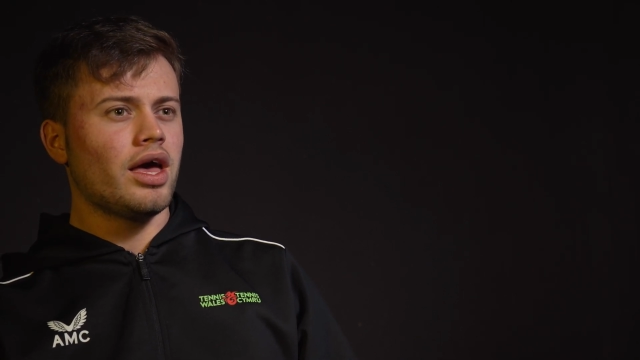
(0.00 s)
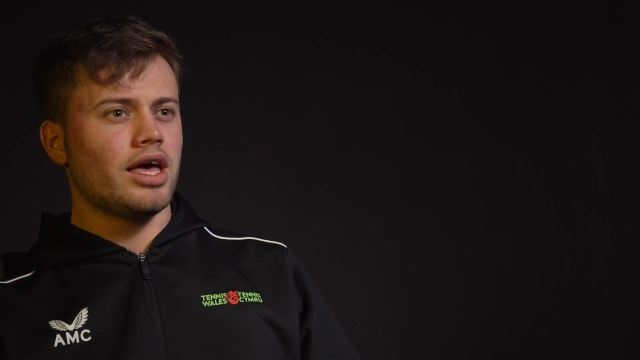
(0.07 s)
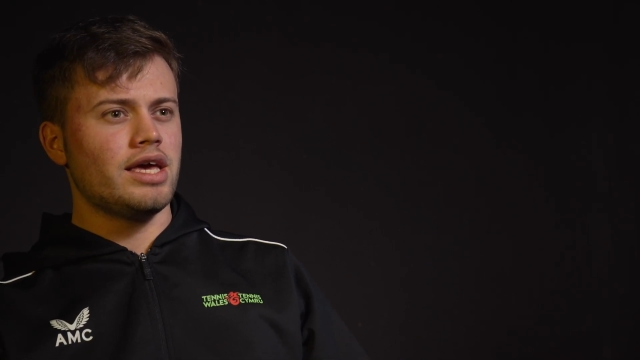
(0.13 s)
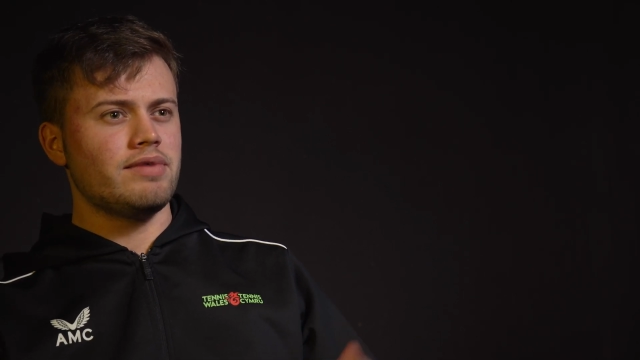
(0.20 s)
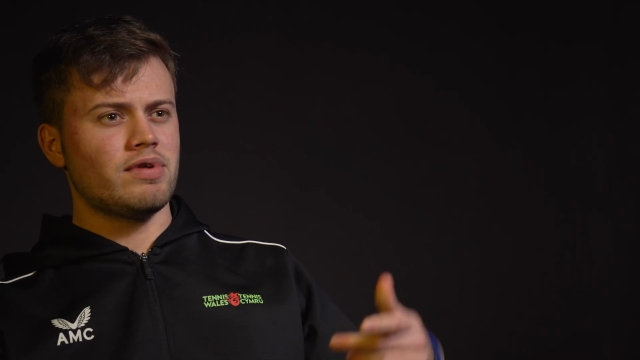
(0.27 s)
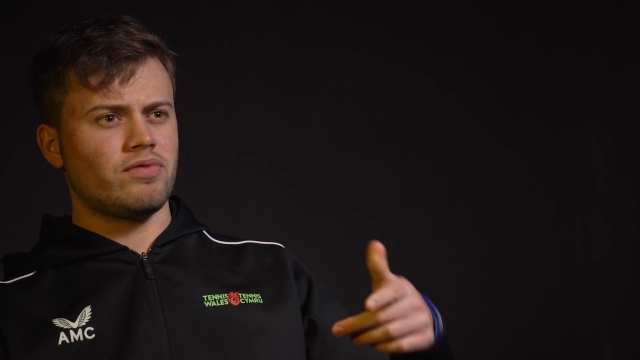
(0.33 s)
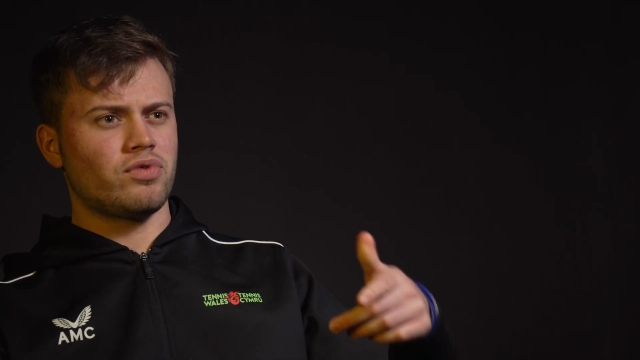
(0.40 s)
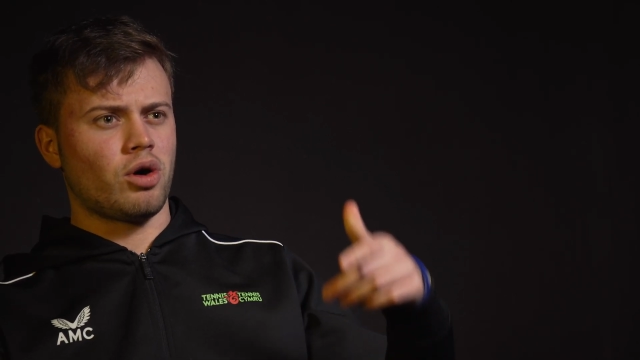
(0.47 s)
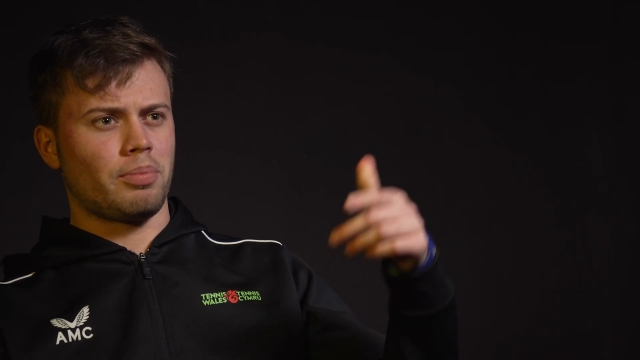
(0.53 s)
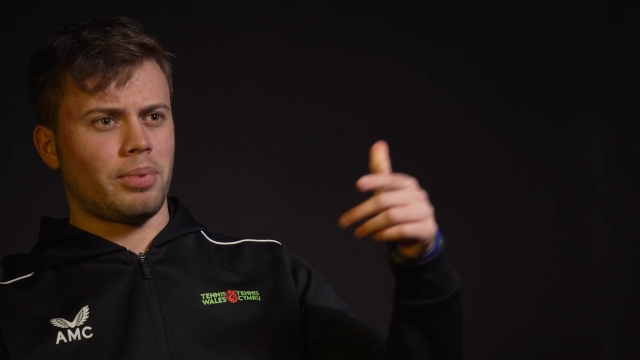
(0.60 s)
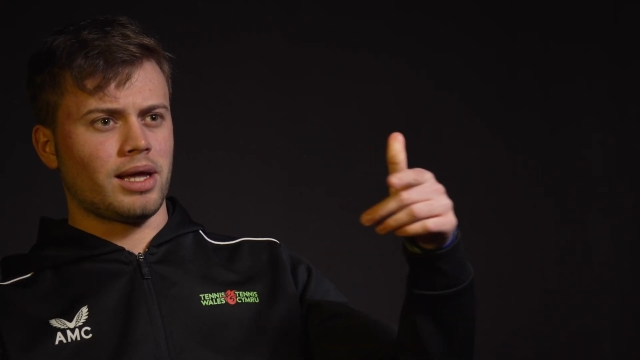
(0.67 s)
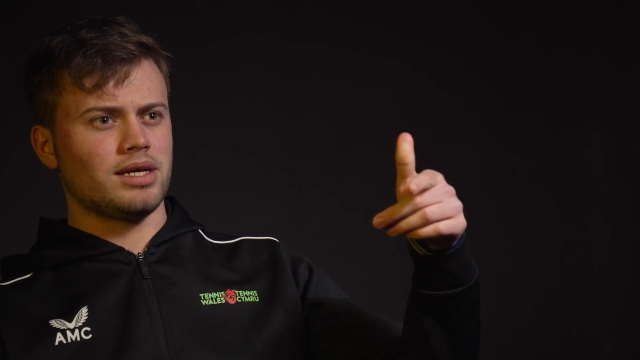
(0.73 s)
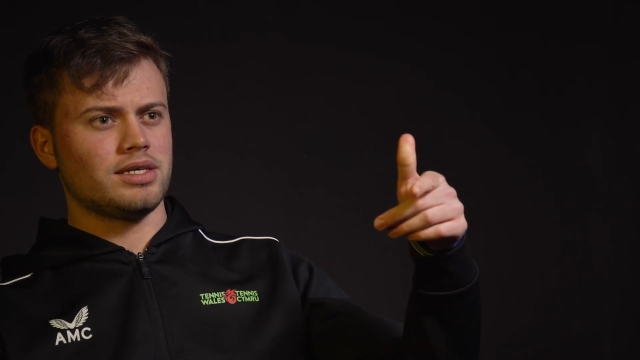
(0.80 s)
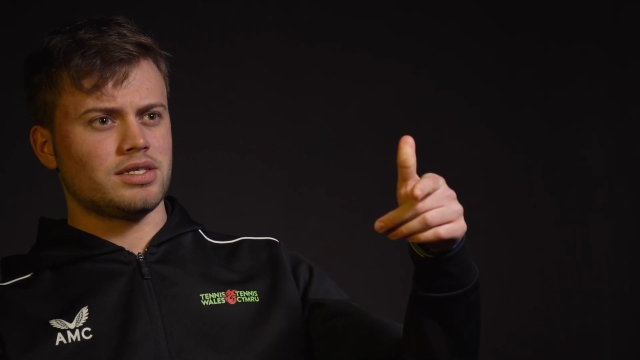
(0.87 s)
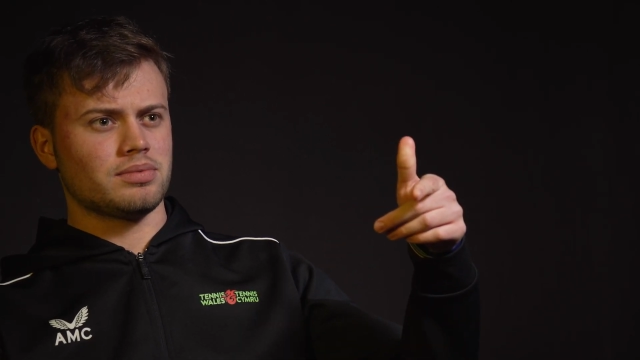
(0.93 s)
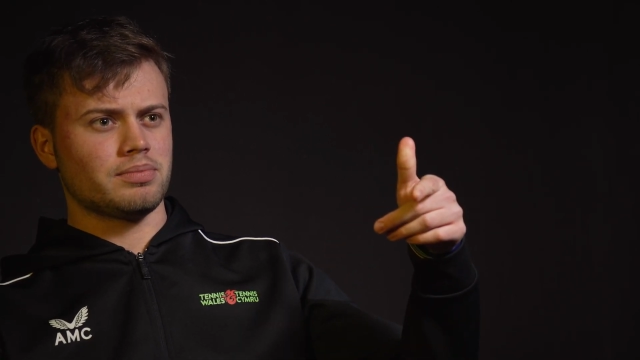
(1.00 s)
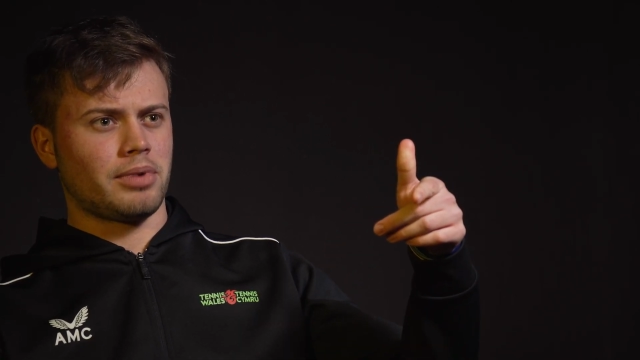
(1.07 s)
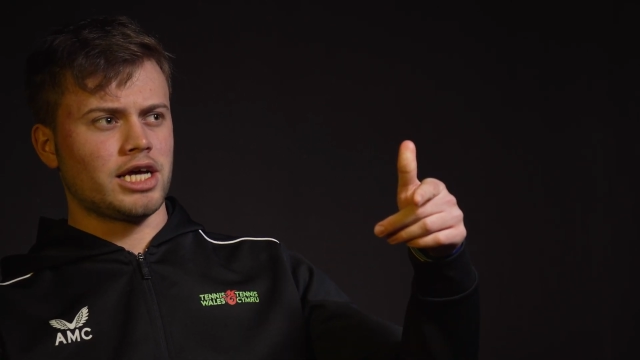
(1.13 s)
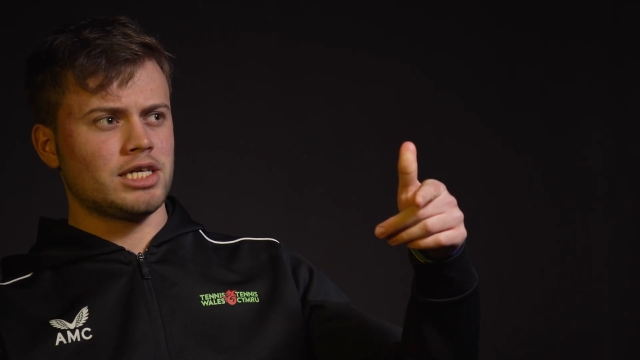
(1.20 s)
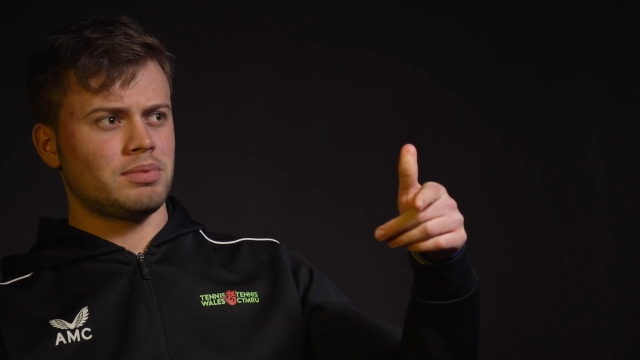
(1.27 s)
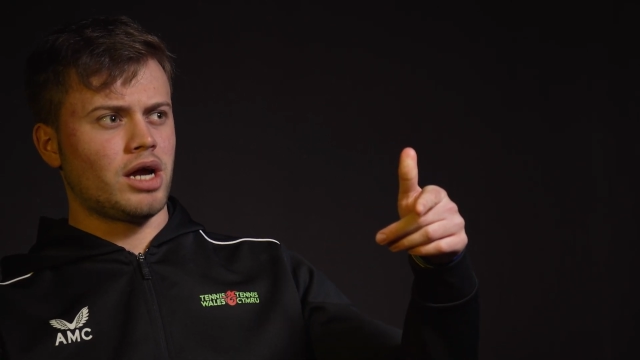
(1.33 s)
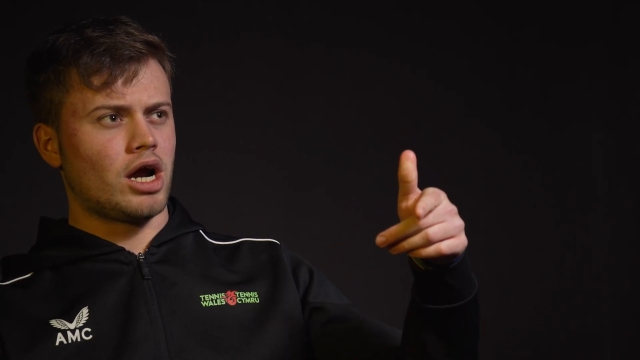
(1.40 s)
even if you're not
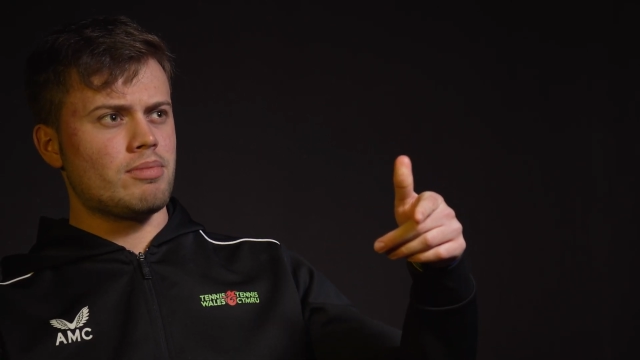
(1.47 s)
placement,